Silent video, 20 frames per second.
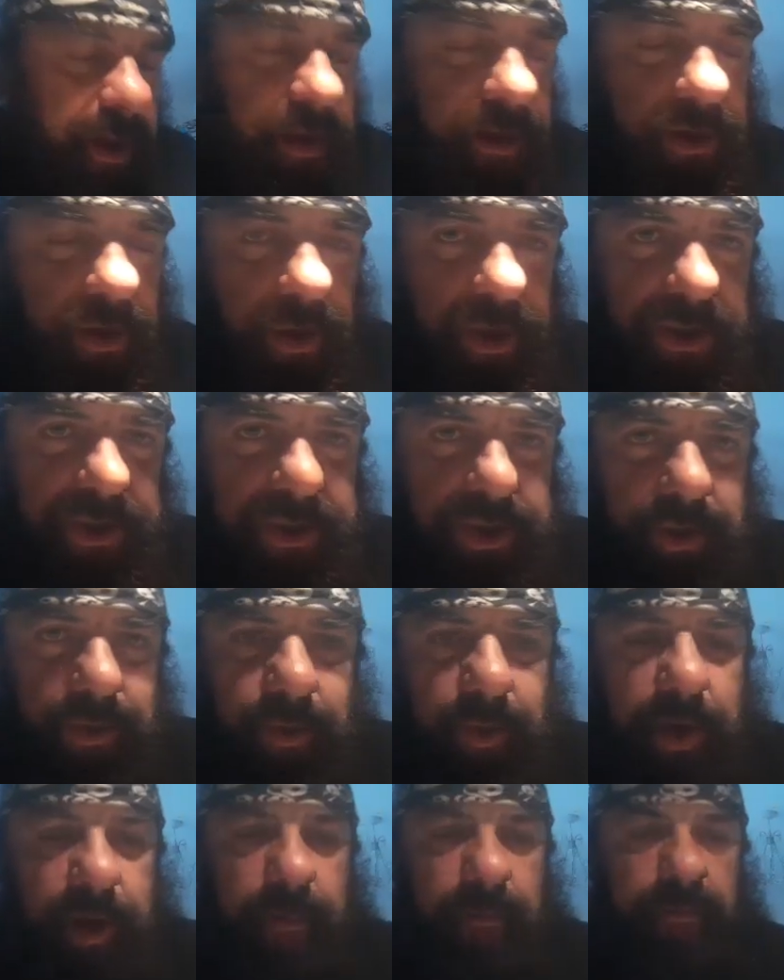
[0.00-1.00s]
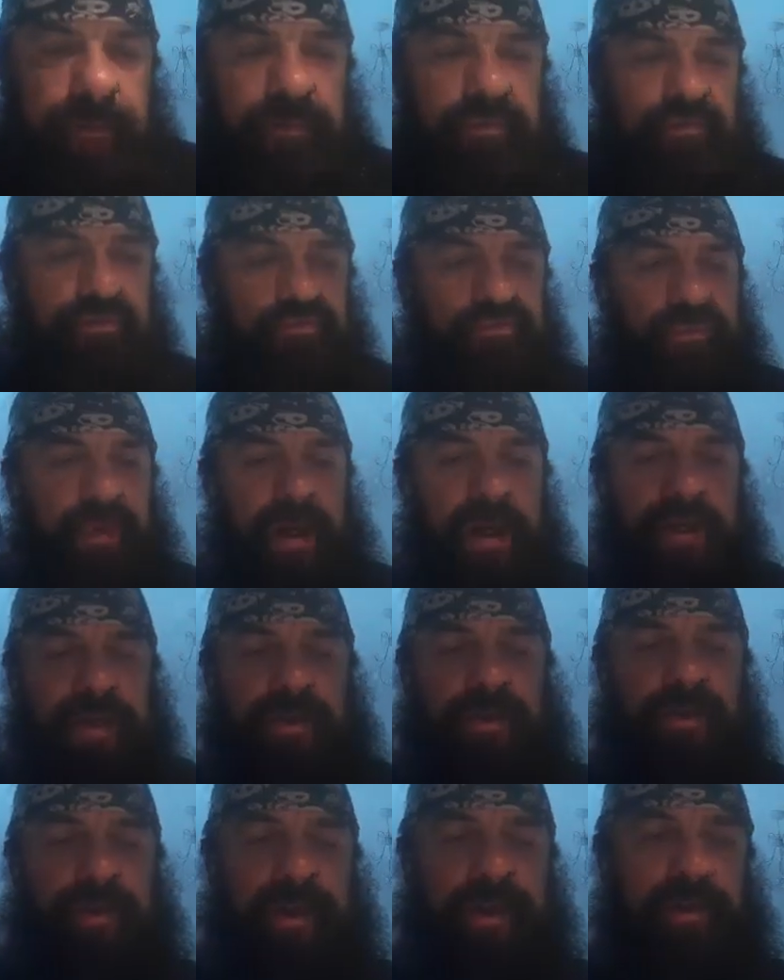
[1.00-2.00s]
it's going to
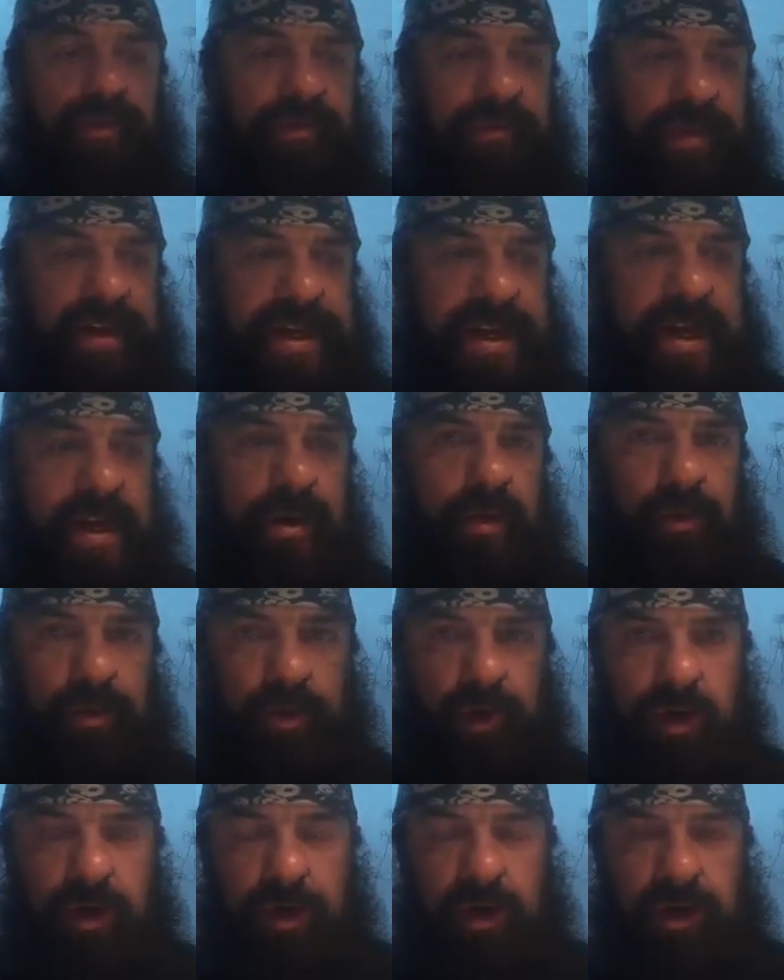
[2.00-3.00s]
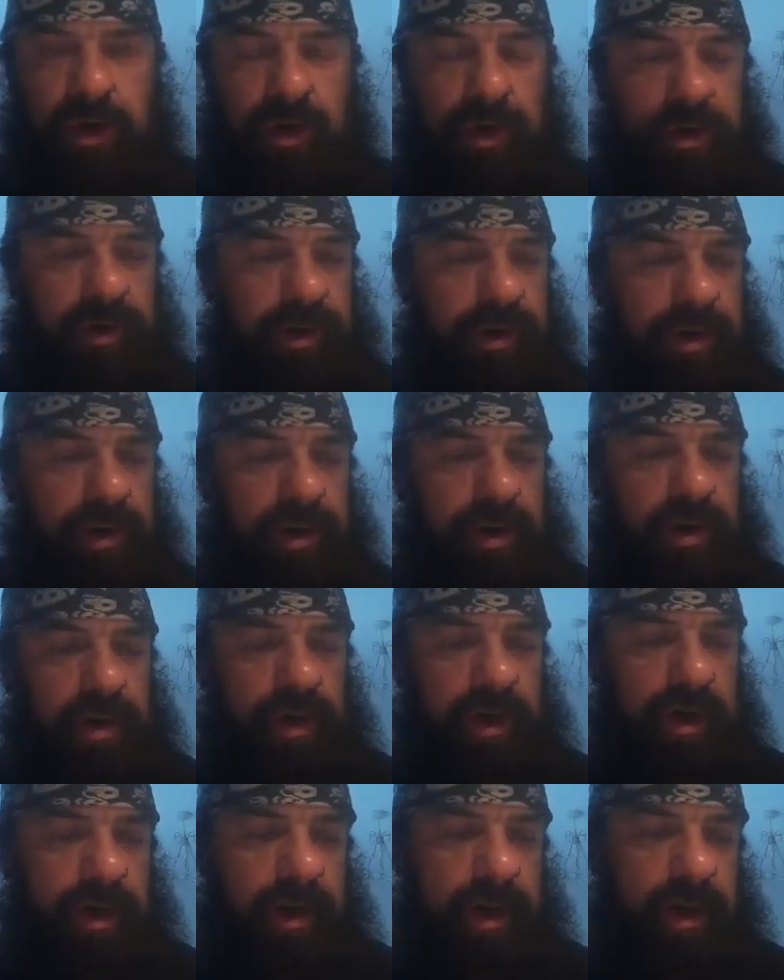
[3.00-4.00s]
do a little video on
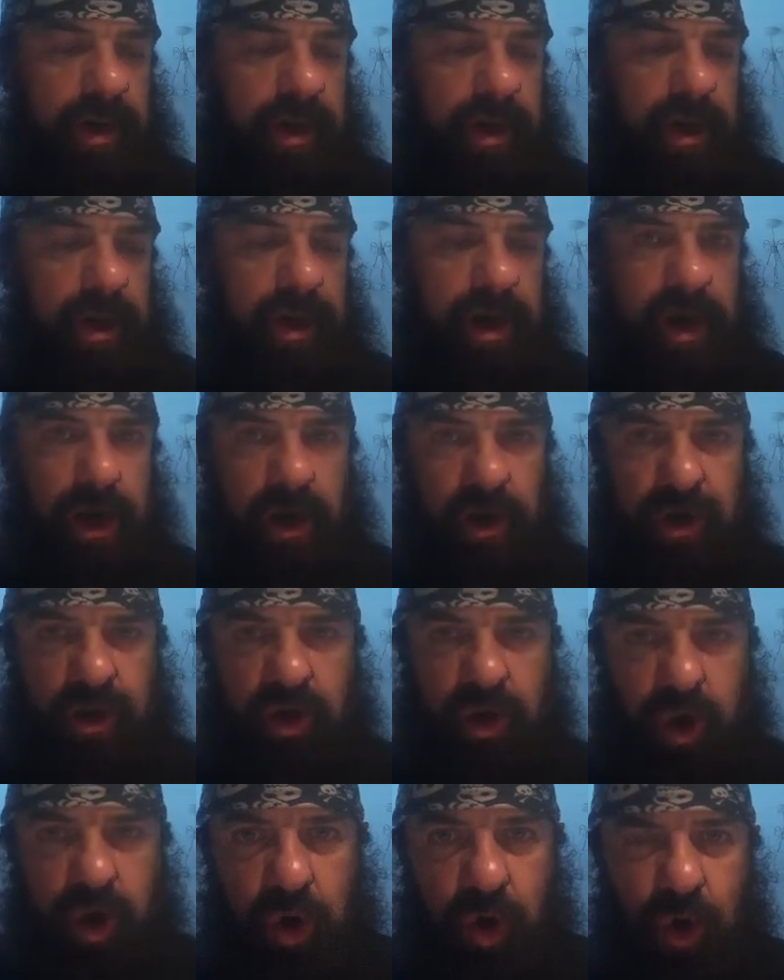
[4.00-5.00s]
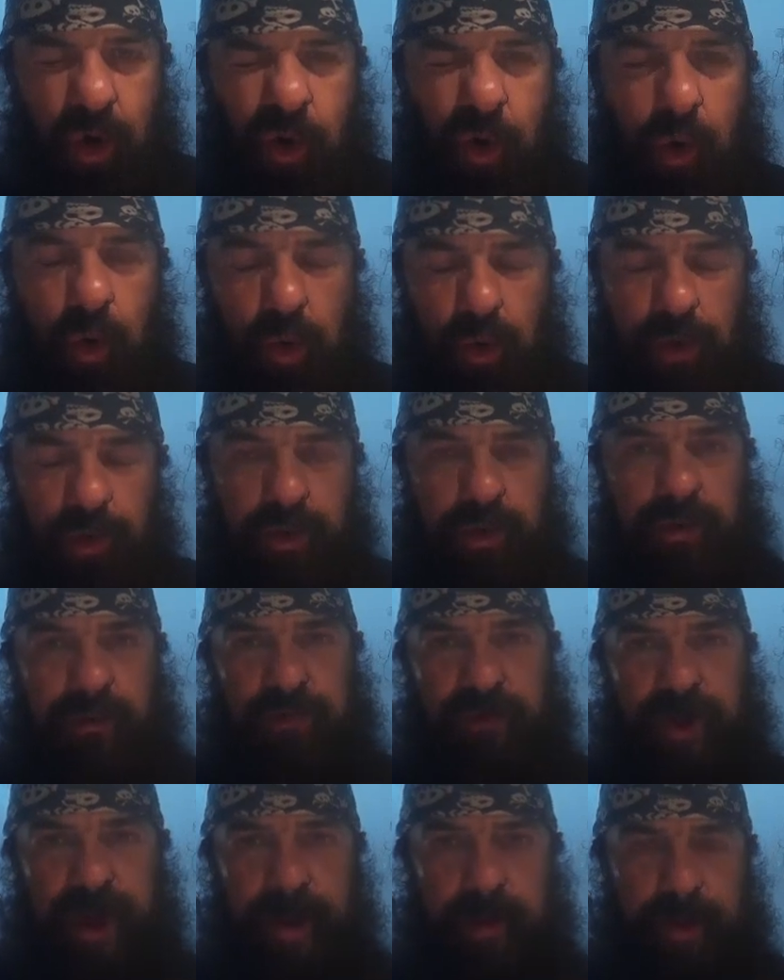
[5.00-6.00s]
cool new
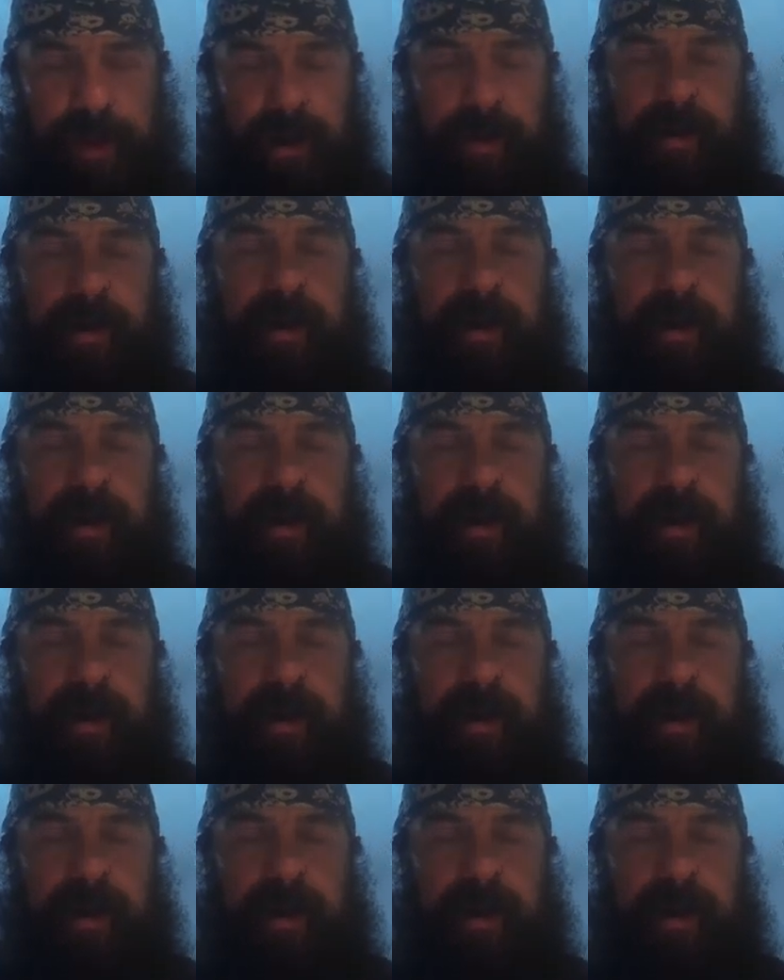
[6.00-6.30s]
fibre.